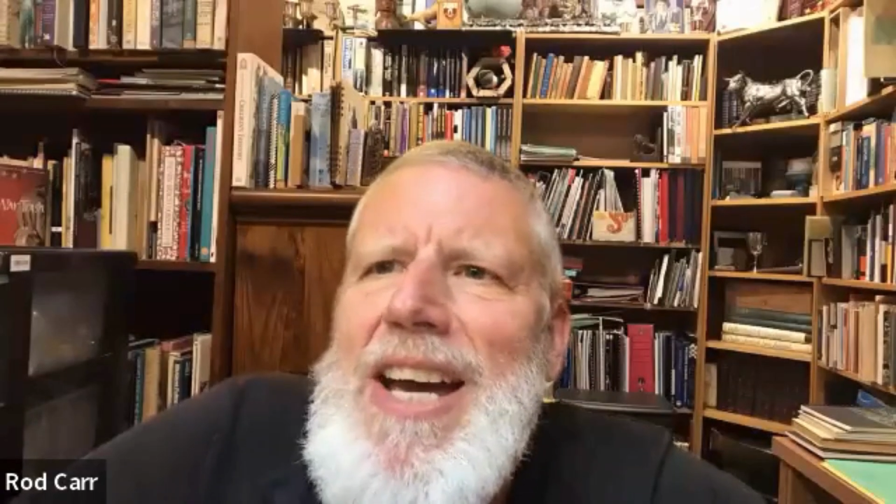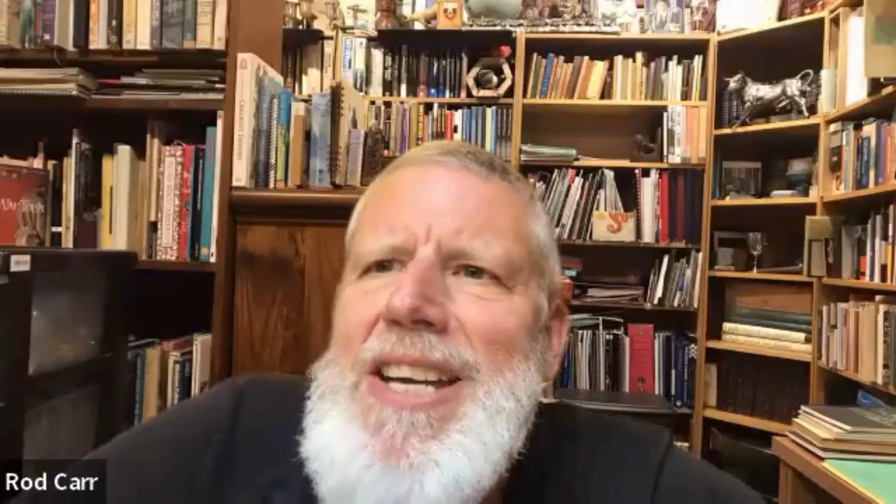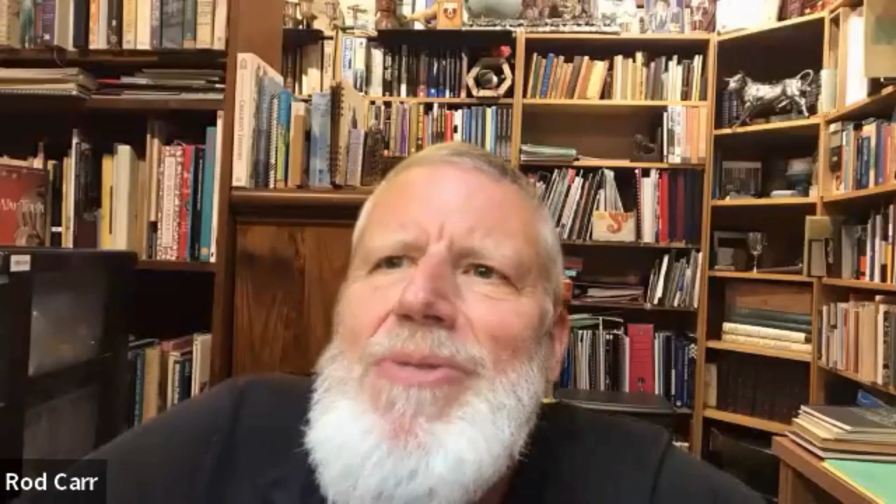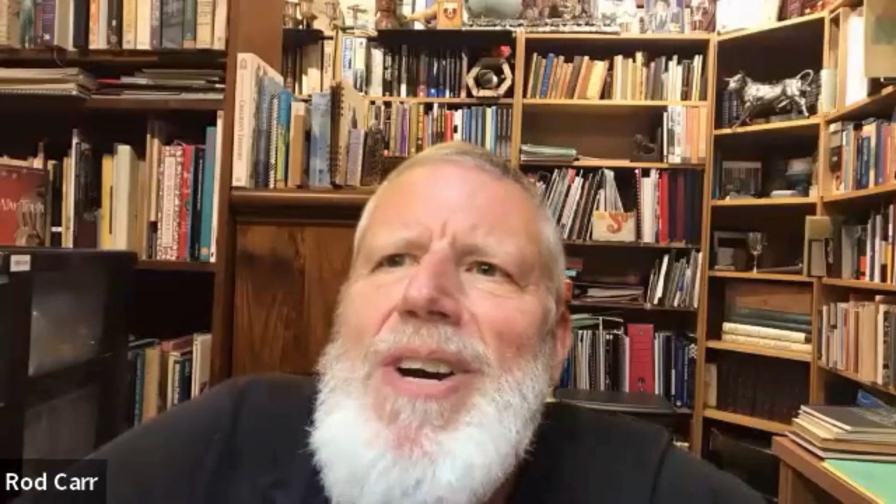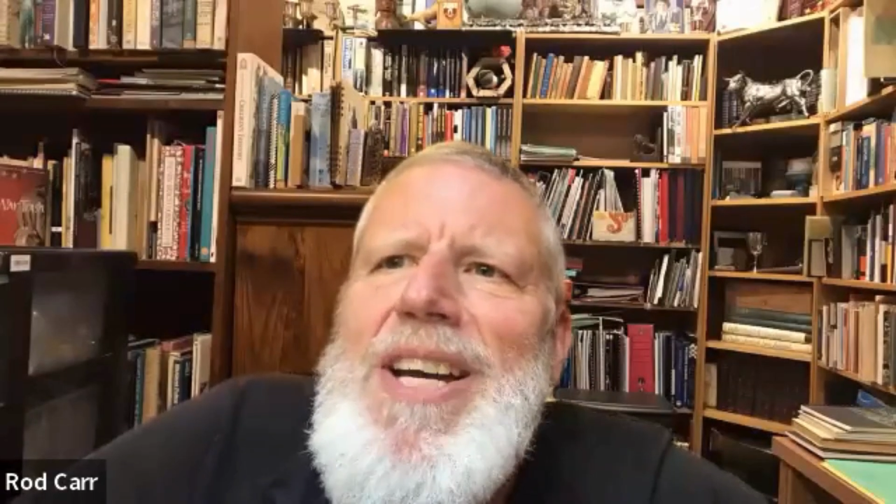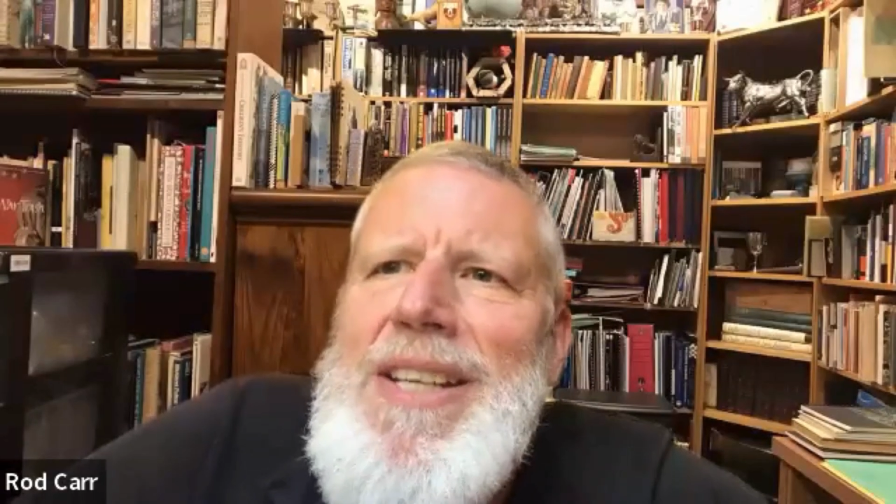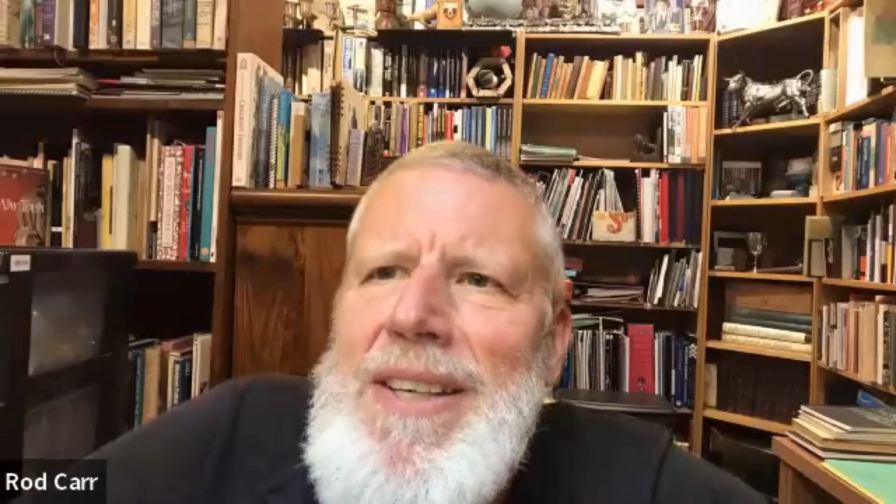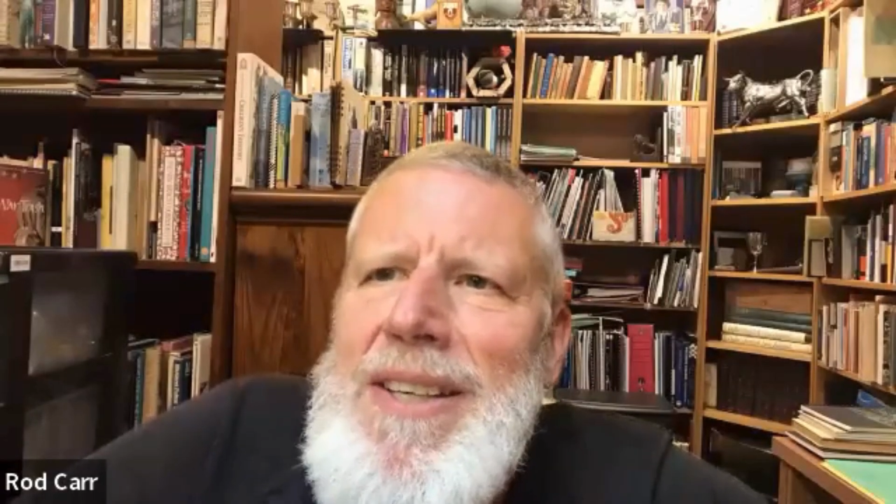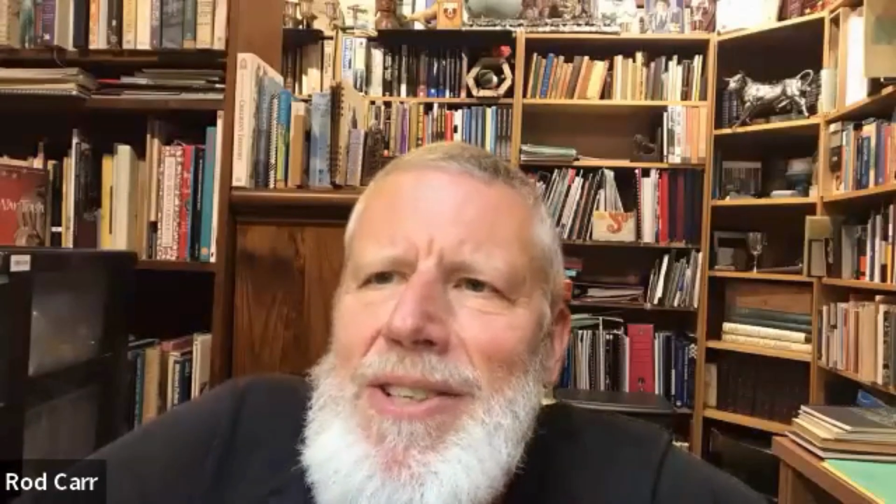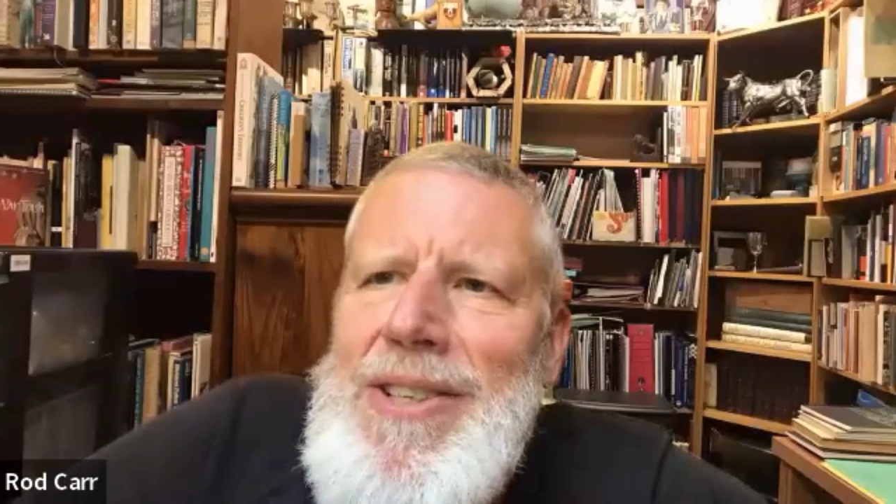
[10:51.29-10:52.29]
gateway
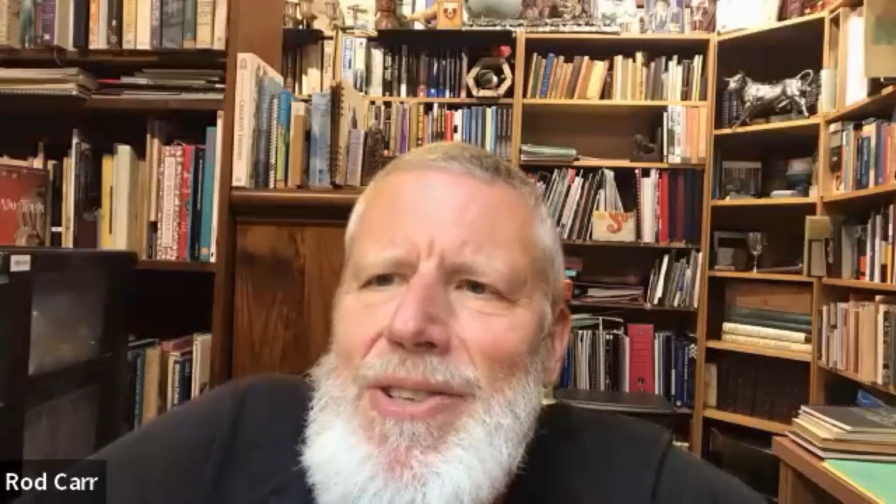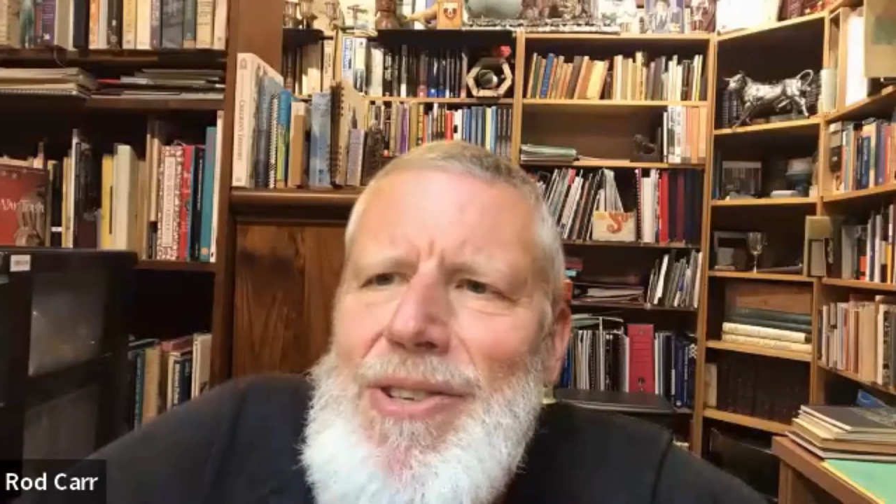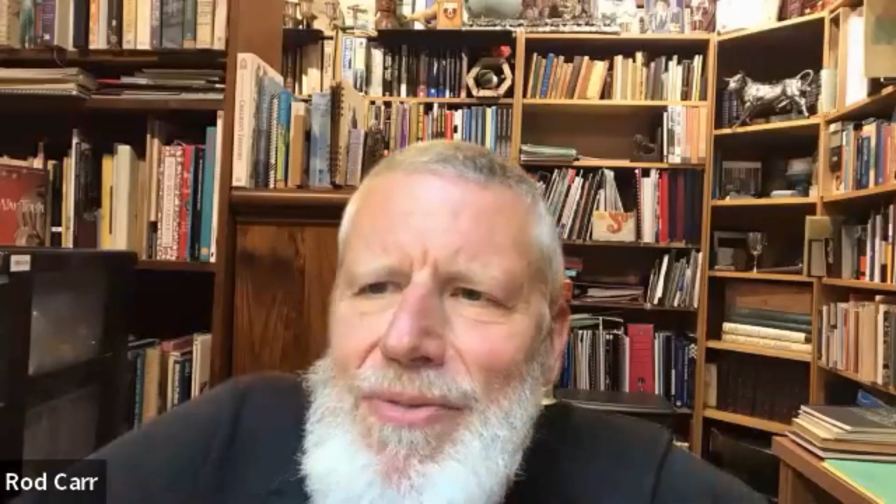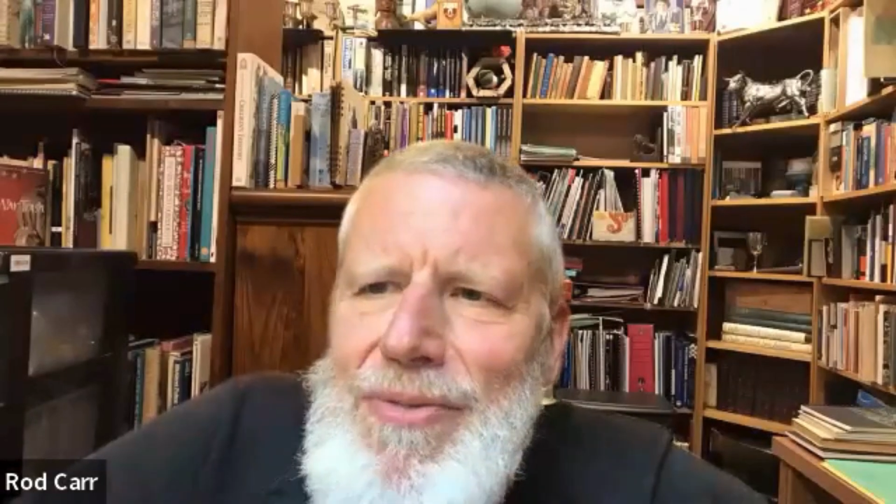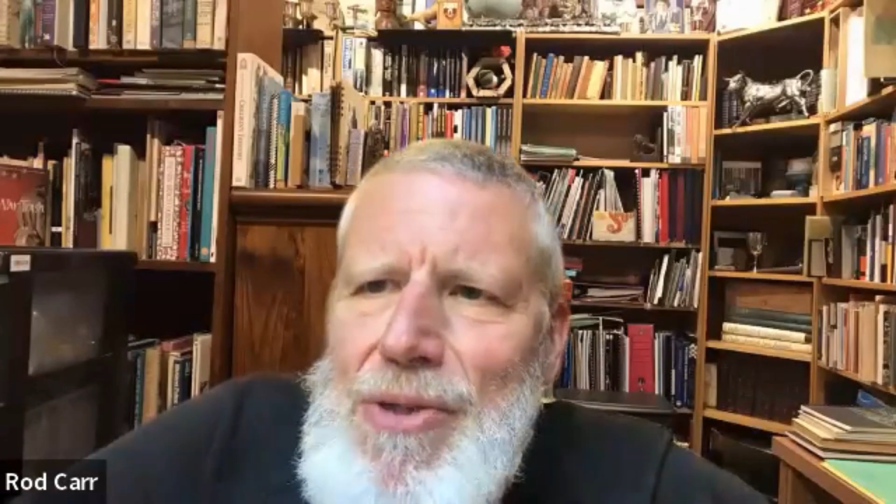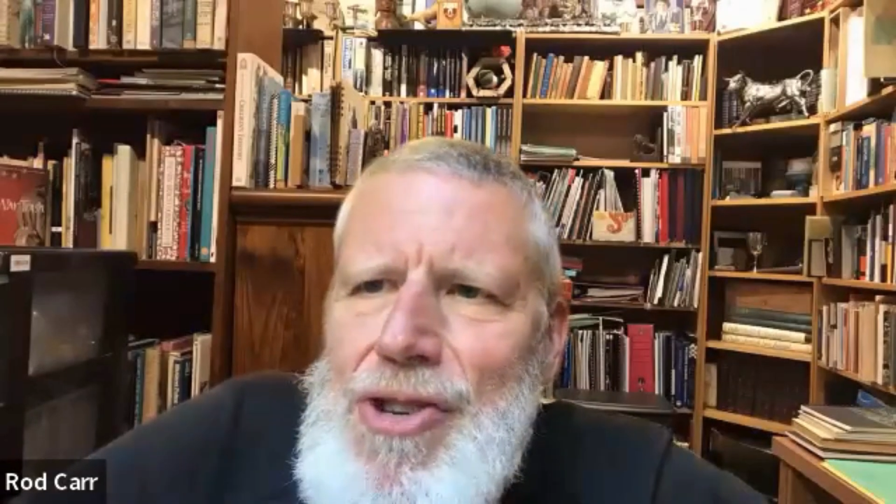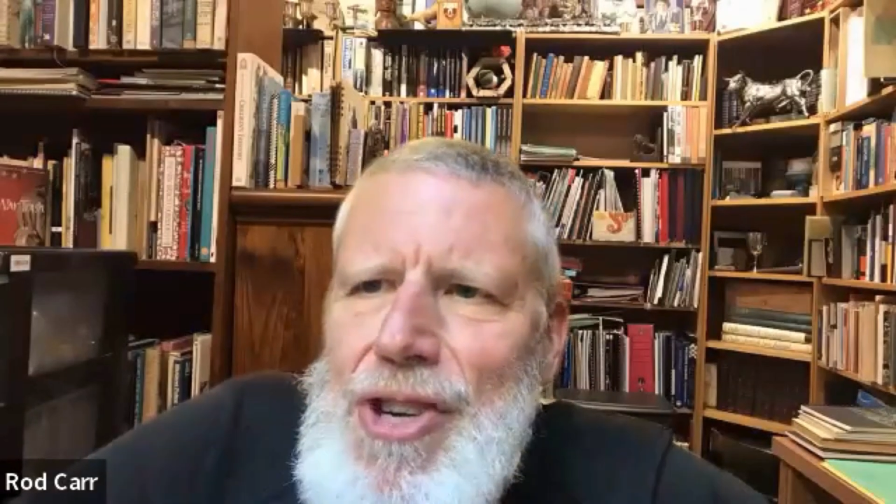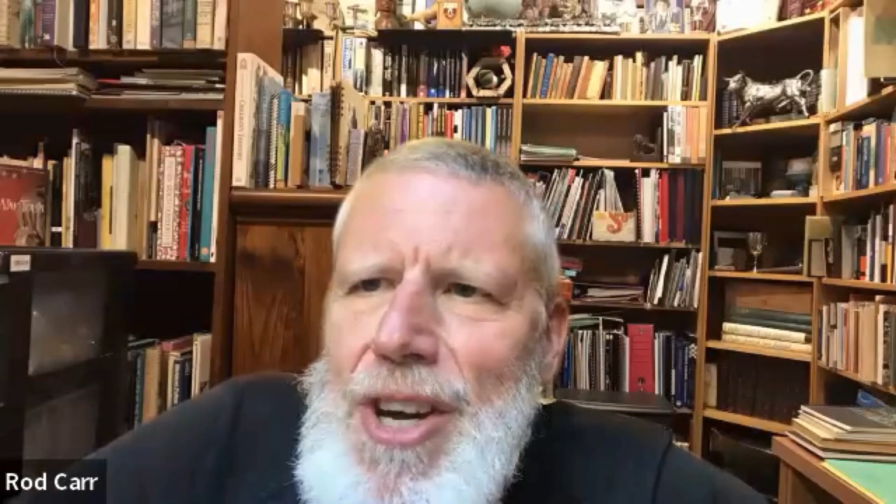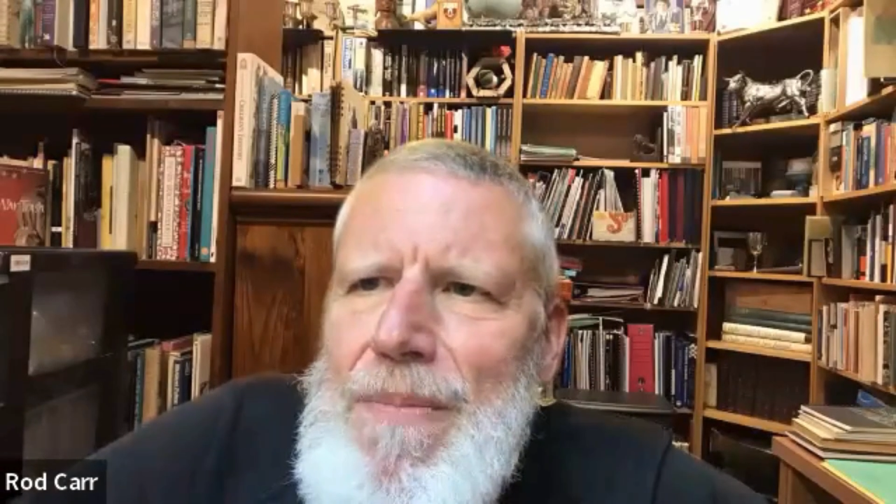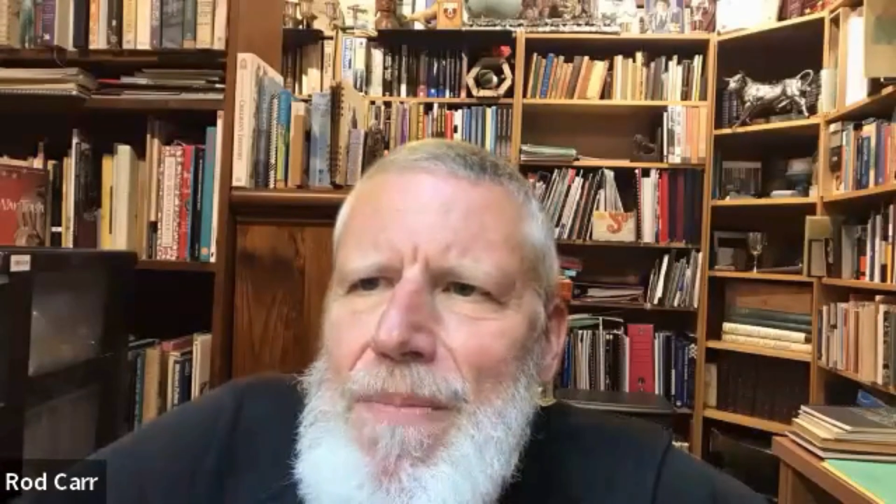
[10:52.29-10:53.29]
to the
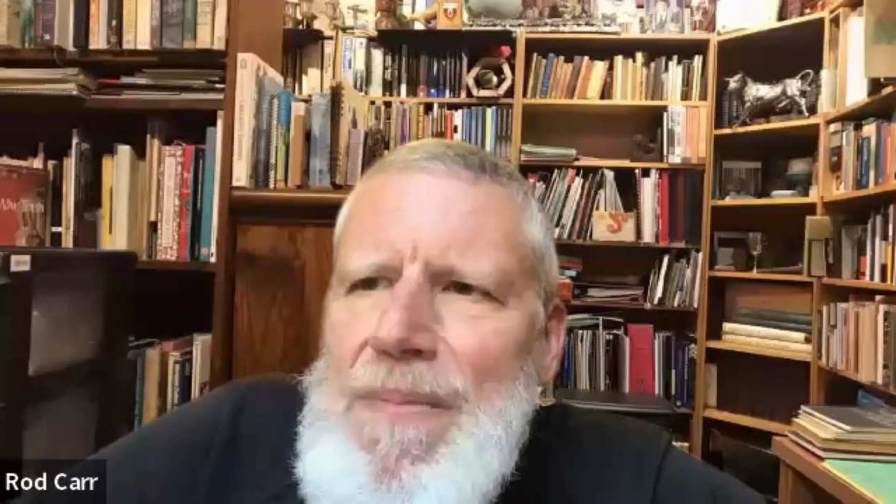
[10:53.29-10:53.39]
future.